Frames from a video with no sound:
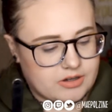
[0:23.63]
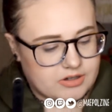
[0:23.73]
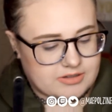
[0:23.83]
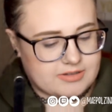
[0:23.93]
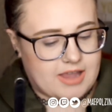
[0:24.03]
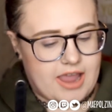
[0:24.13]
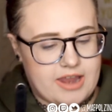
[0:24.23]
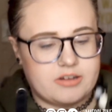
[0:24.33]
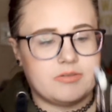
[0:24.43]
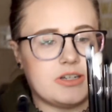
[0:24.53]
just because
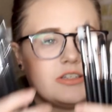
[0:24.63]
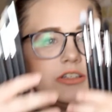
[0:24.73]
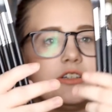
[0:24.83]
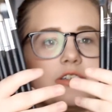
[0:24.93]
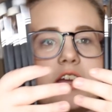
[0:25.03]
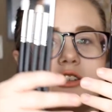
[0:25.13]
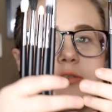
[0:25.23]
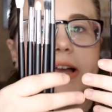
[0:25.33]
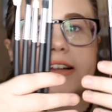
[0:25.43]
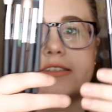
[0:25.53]
I recently just got two
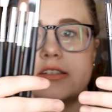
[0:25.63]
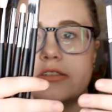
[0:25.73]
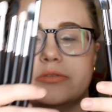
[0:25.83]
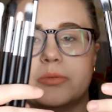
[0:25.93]
packs of